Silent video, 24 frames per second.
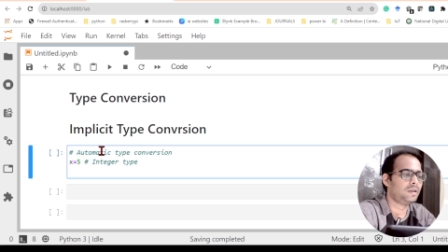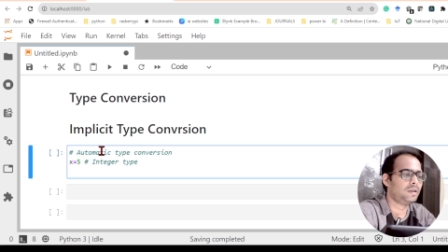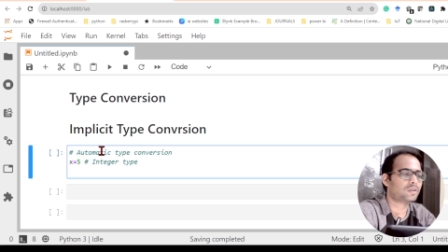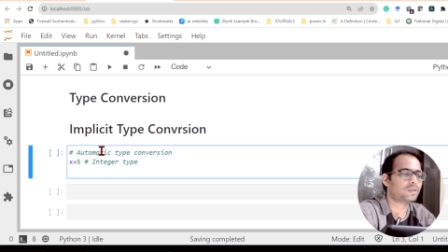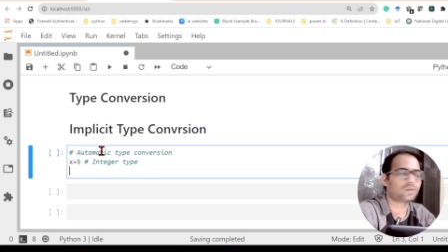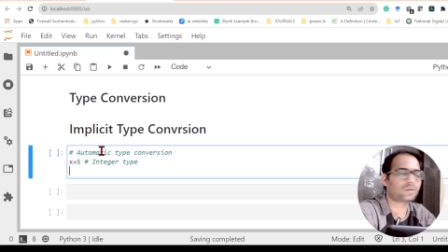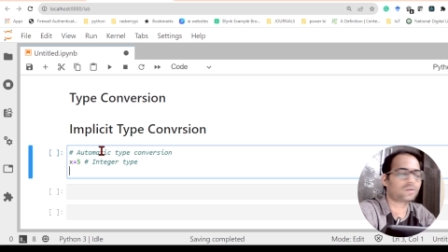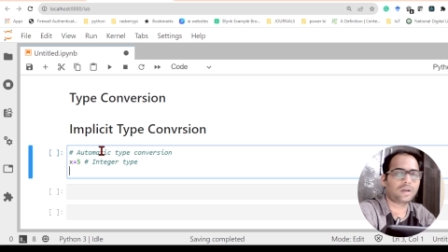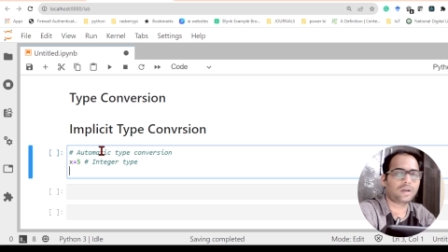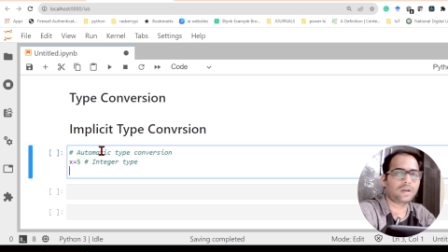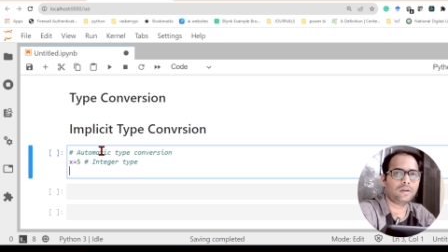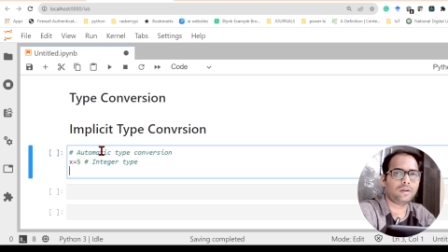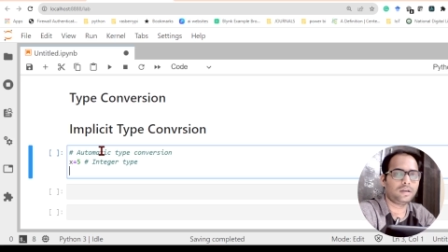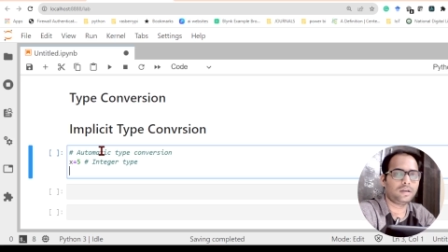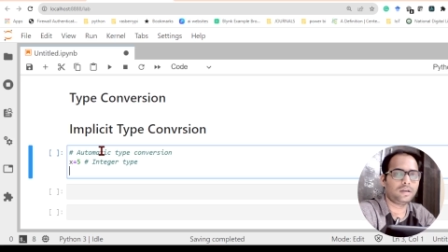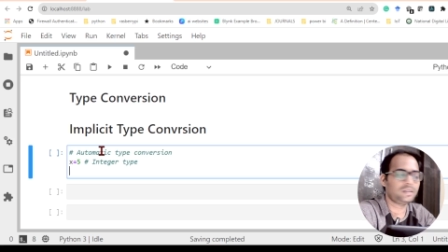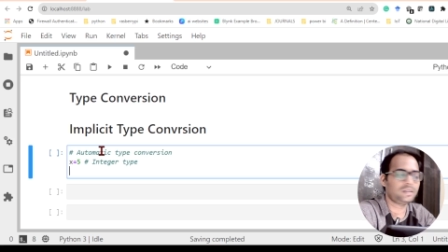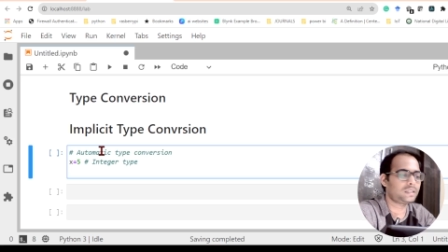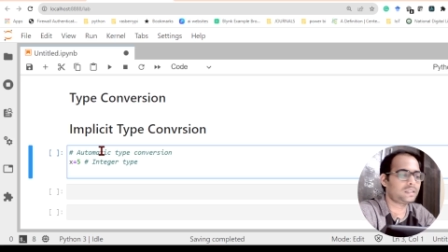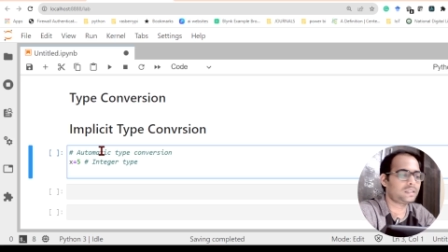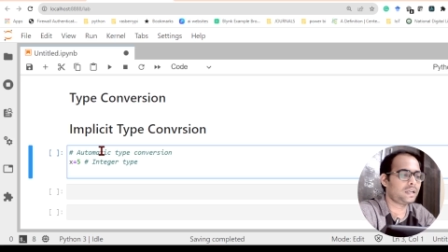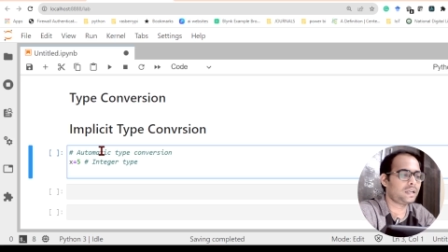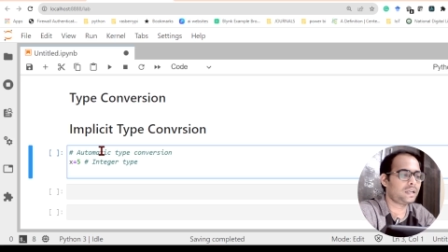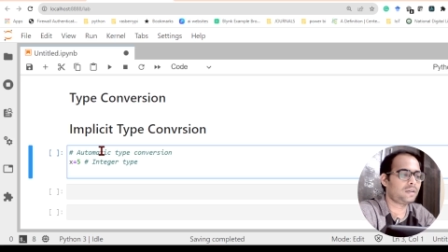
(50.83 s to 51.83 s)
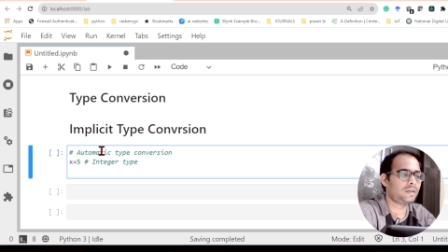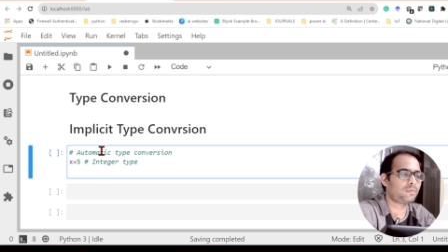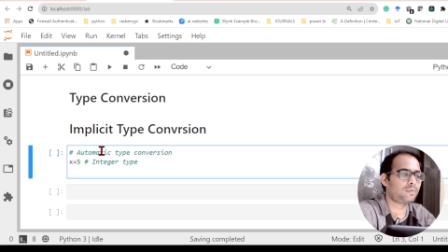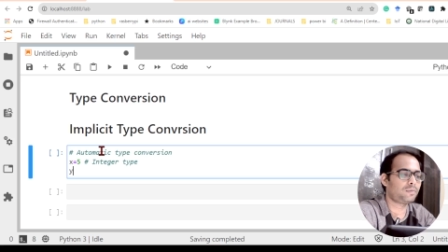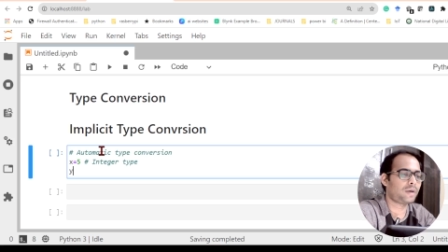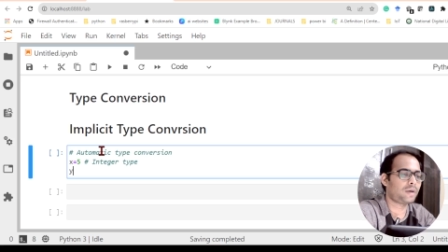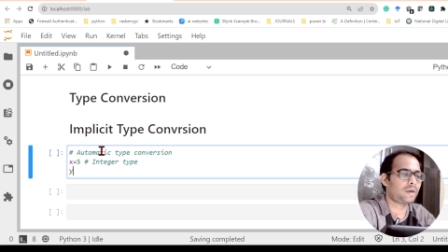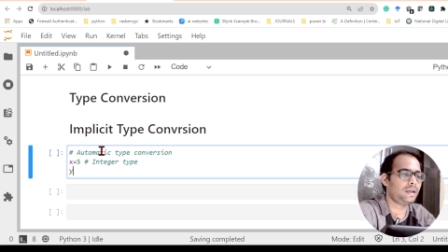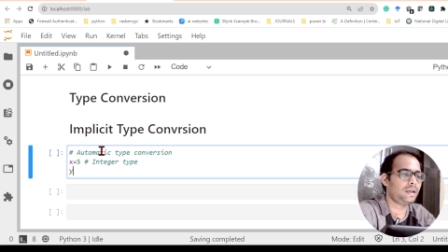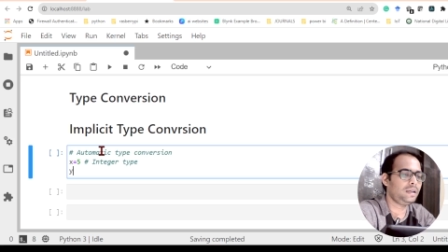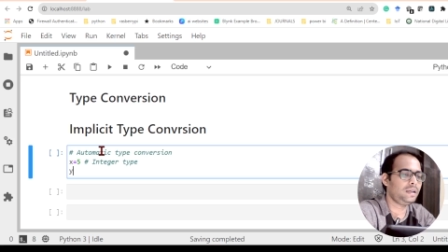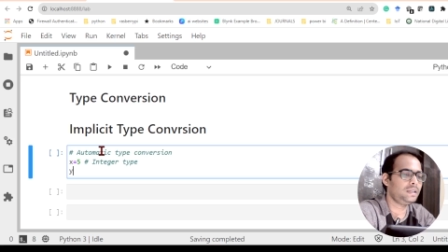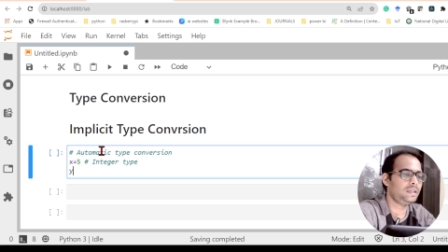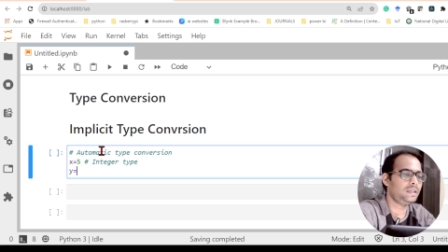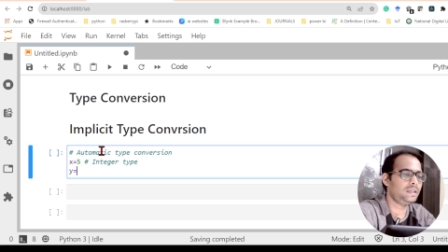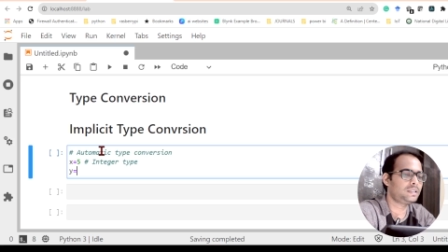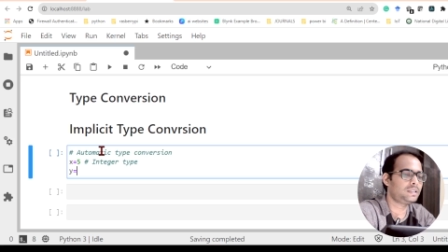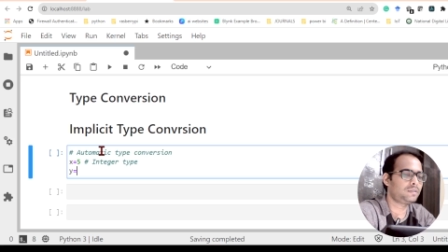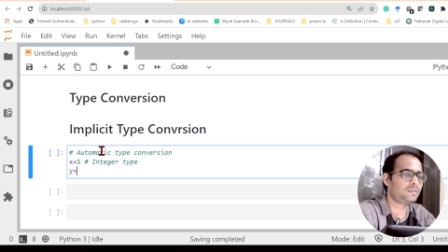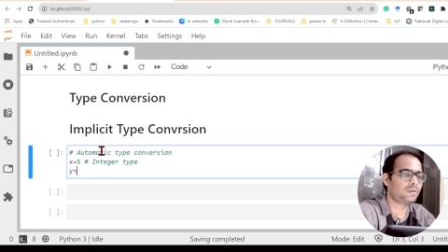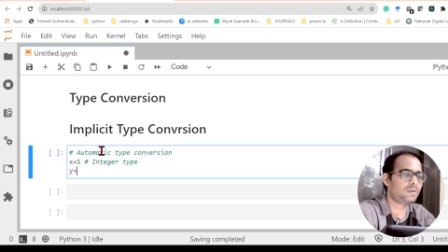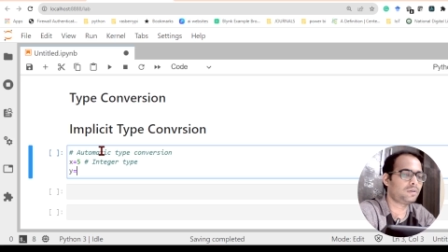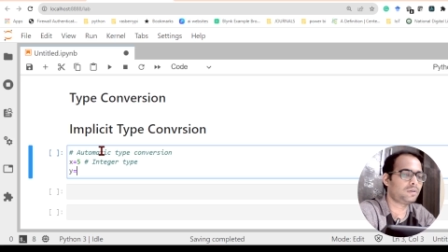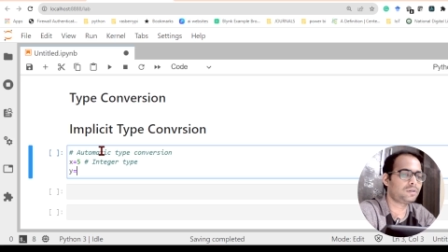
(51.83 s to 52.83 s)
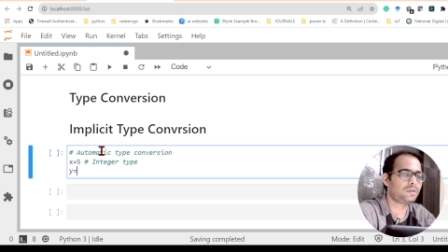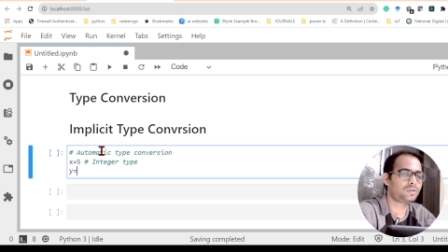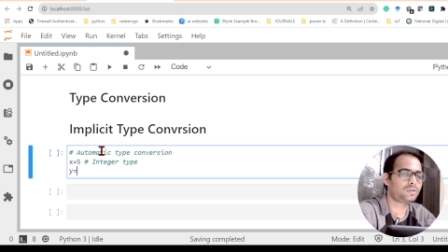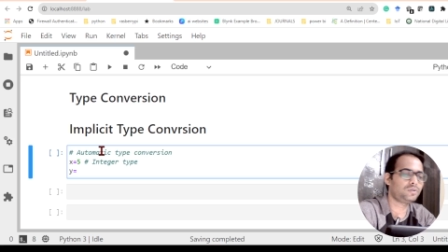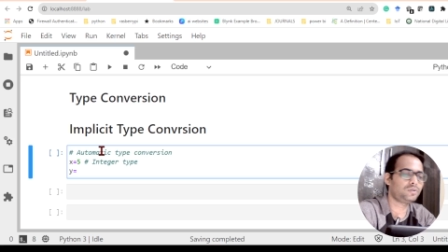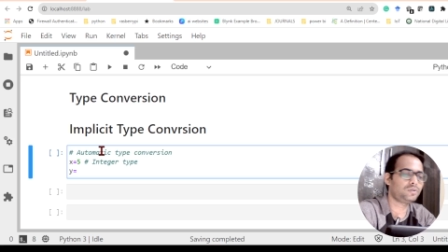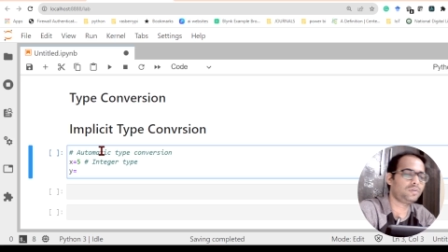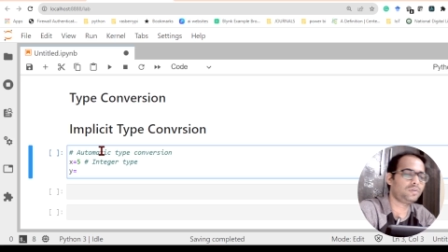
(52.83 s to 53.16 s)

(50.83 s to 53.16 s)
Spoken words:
So now let us take y is equals to,